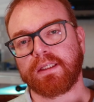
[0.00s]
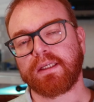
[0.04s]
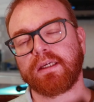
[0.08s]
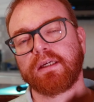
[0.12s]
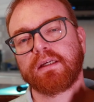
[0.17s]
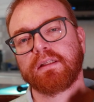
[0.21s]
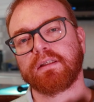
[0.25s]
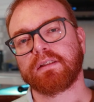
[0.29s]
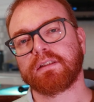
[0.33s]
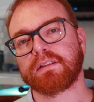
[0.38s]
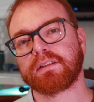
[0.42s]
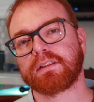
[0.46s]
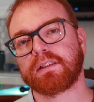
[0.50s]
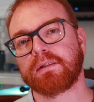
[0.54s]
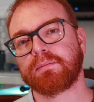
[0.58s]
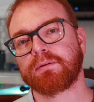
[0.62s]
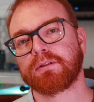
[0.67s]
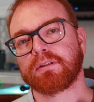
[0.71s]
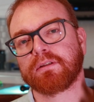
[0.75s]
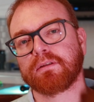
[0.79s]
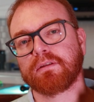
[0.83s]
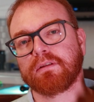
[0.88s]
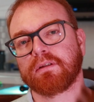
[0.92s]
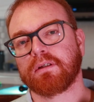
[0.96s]
link in the
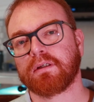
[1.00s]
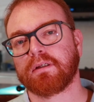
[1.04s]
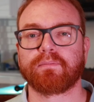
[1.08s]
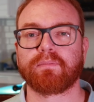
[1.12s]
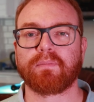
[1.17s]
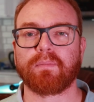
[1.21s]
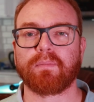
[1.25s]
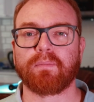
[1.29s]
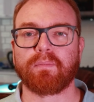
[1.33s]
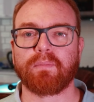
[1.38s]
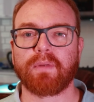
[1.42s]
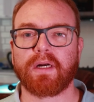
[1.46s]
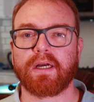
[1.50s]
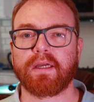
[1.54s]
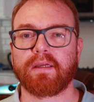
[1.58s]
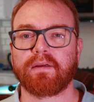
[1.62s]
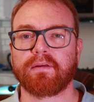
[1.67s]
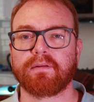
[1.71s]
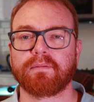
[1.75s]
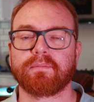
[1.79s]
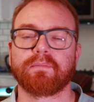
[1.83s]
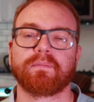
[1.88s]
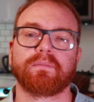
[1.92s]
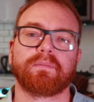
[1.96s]
description
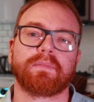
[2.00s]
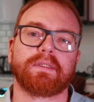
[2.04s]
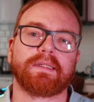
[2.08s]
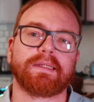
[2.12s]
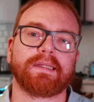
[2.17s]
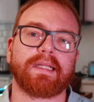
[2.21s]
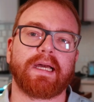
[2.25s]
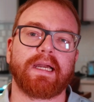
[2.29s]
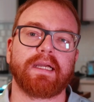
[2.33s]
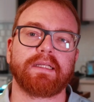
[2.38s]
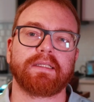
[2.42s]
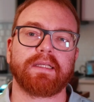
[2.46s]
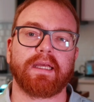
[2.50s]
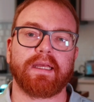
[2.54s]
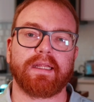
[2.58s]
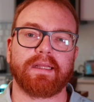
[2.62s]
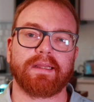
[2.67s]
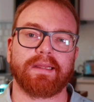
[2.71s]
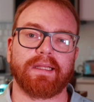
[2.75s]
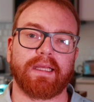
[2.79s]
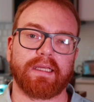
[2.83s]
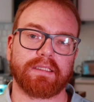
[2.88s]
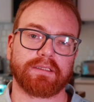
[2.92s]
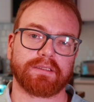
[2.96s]
my light and
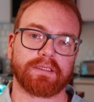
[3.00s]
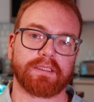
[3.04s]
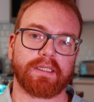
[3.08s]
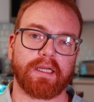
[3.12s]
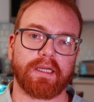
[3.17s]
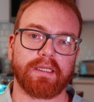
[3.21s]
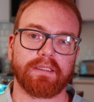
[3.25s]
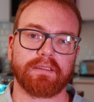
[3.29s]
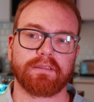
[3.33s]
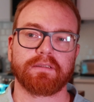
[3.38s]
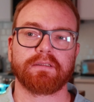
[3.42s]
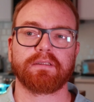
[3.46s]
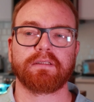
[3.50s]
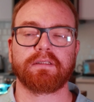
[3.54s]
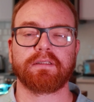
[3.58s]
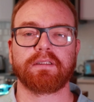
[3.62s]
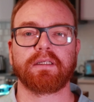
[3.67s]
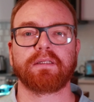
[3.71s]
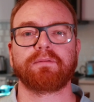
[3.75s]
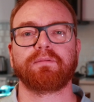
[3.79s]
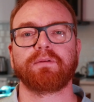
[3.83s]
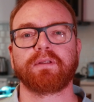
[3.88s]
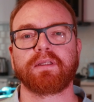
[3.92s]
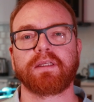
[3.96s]
lens guide
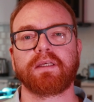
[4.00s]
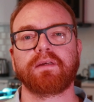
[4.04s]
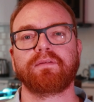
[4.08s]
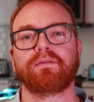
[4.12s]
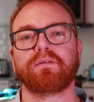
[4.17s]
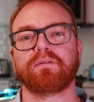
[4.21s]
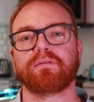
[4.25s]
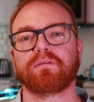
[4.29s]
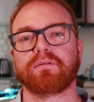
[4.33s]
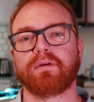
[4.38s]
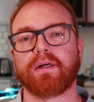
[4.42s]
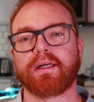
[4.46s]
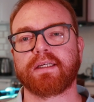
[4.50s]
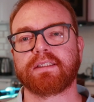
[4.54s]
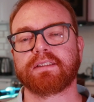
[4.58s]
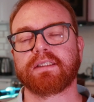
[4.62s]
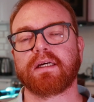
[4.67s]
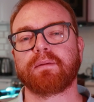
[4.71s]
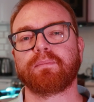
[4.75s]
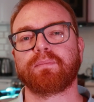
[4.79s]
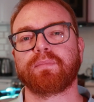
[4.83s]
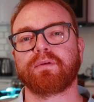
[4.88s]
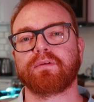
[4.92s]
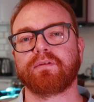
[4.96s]
that will give you
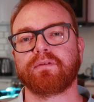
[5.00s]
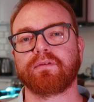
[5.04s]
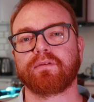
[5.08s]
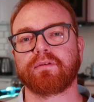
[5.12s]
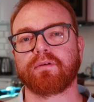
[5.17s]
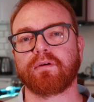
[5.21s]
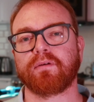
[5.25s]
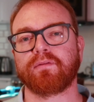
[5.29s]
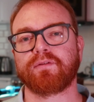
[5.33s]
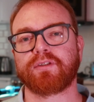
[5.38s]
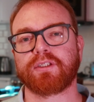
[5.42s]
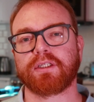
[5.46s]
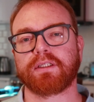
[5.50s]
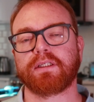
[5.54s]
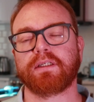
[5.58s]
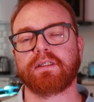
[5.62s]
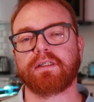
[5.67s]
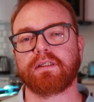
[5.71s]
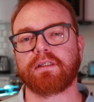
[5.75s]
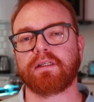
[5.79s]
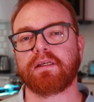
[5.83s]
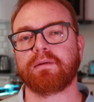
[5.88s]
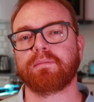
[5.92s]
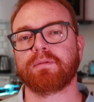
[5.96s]
examples of
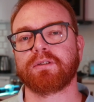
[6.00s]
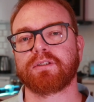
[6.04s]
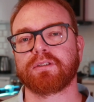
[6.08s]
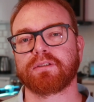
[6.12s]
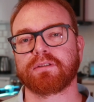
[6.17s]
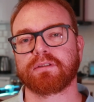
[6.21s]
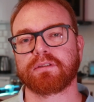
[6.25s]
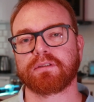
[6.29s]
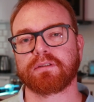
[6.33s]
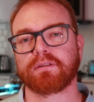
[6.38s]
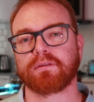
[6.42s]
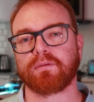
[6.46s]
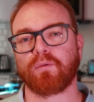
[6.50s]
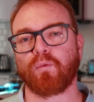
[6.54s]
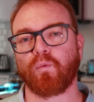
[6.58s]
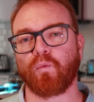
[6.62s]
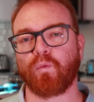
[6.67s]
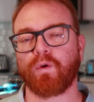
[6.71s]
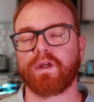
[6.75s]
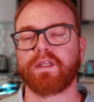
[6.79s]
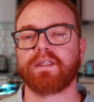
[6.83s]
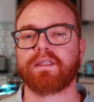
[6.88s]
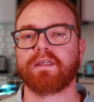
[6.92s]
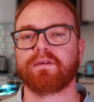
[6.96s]
generated images
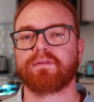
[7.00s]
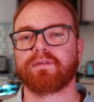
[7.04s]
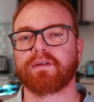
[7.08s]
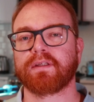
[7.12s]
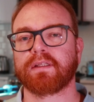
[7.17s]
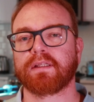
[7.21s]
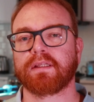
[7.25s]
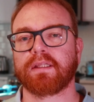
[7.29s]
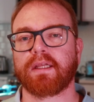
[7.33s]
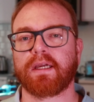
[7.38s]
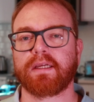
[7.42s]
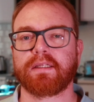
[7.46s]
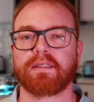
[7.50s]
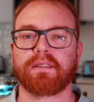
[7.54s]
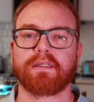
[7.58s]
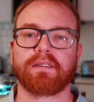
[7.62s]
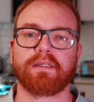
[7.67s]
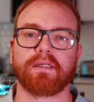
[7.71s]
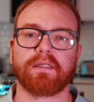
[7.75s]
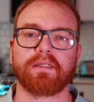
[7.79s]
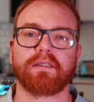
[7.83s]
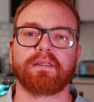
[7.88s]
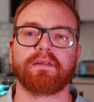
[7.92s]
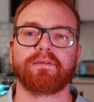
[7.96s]
with different
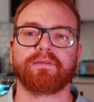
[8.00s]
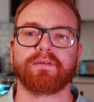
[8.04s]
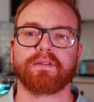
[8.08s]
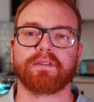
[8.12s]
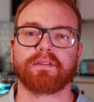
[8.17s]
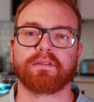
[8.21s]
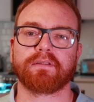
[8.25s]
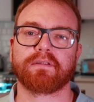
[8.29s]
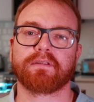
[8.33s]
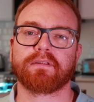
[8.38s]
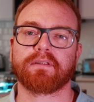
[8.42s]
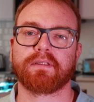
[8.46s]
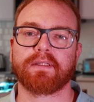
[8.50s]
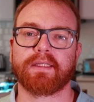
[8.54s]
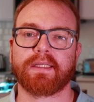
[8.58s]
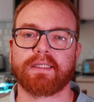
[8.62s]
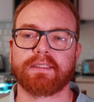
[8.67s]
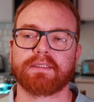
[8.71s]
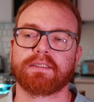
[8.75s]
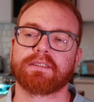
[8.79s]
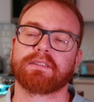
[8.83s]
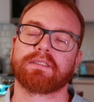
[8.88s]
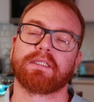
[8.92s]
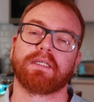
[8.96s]
lighting and different
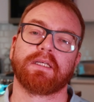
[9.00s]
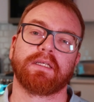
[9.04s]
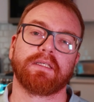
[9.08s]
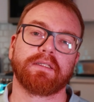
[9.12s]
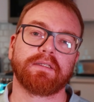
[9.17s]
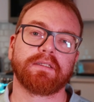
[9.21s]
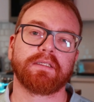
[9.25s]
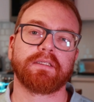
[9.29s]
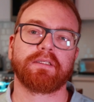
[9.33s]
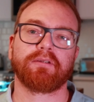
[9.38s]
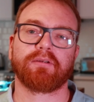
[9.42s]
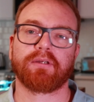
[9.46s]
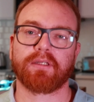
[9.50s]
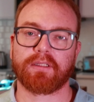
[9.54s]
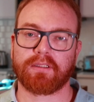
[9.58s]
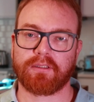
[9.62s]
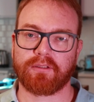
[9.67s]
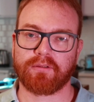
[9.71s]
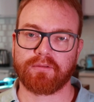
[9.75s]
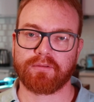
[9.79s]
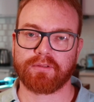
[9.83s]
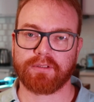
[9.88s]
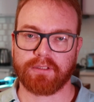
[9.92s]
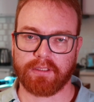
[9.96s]
lenses that you can
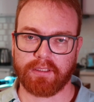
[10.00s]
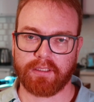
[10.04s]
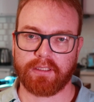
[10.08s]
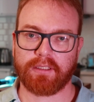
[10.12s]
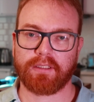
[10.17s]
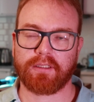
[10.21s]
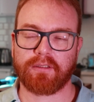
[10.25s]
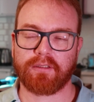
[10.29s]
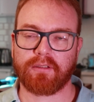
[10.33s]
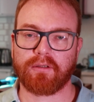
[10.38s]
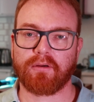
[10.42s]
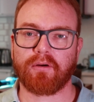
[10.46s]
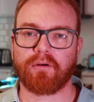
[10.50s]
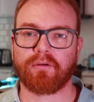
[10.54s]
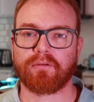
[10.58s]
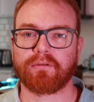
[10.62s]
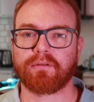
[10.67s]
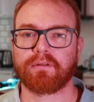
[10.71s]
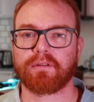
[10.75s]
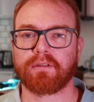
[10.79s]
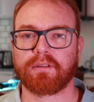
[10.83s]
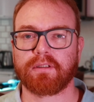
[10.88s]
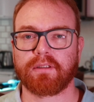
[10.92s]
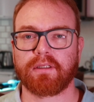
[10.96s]
use in your
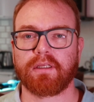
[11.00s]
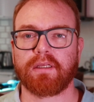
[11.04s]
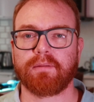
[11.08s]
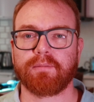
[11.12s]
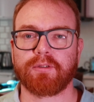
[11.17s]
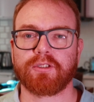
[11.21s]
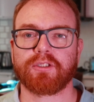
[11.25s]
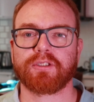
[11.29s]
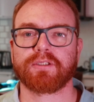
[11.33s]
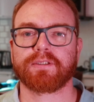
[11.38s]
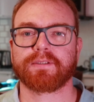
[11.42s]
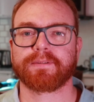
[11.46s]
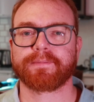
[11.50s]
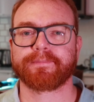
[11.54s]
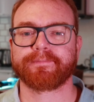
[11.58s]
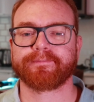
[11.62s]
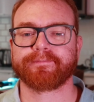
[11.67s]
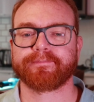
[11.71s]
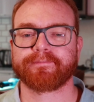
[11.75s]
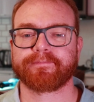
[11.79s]
own images.